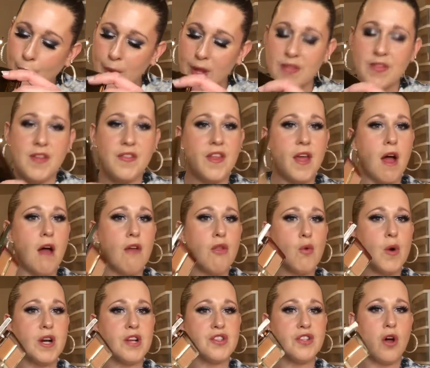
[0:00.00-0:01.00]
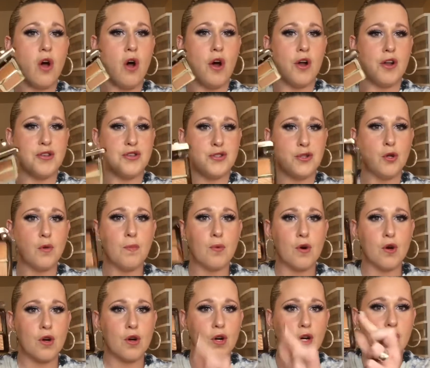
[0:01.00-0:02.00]
and then the other one is called a
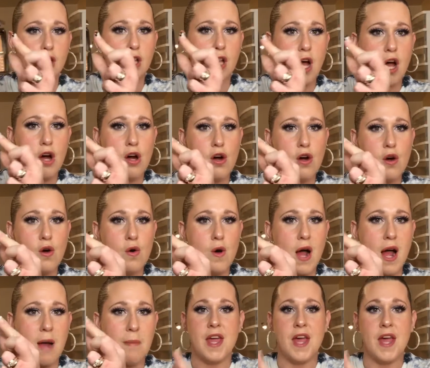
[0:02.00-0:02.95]
super glow.